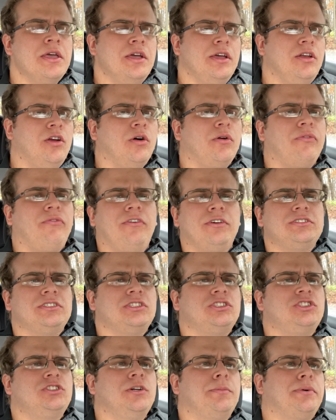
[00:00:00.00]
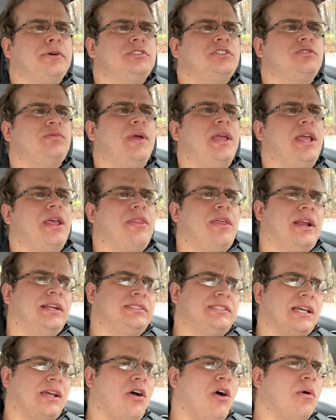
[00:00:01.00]
No, first it's super sweet, then
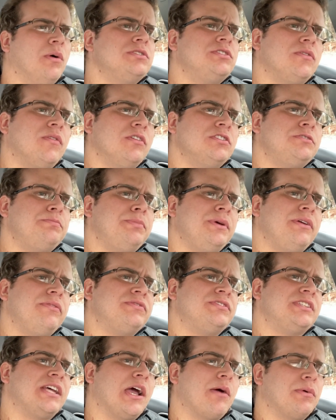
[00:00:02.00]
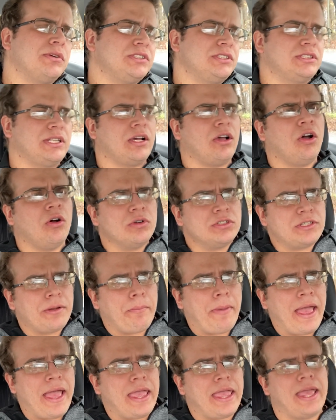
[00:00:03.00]
it's like, oh, it's a roast beef sandwich. It's like, oh, it's a
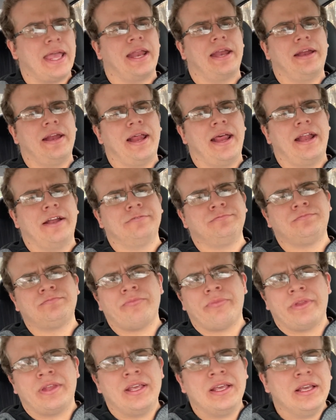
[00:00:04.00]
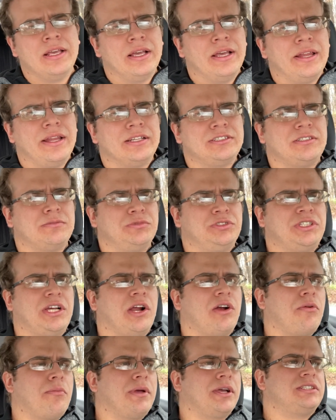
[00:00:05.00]
bacon, and then there's some
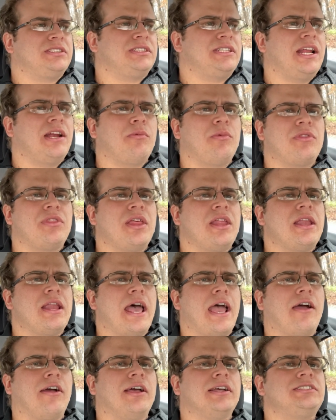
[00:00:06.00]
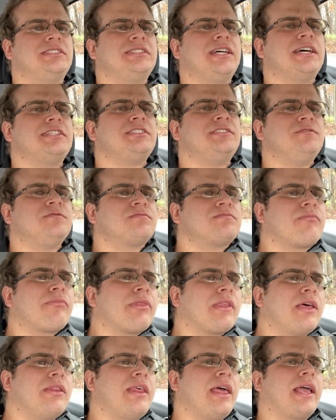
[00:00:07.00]
cheddar mixed in within there. It's just,
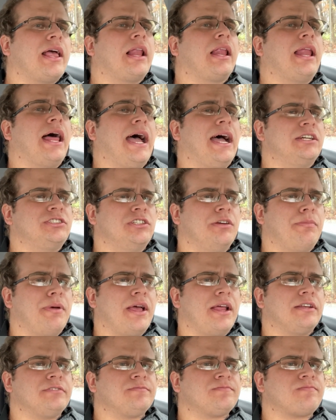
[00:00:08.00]
they clash a bit.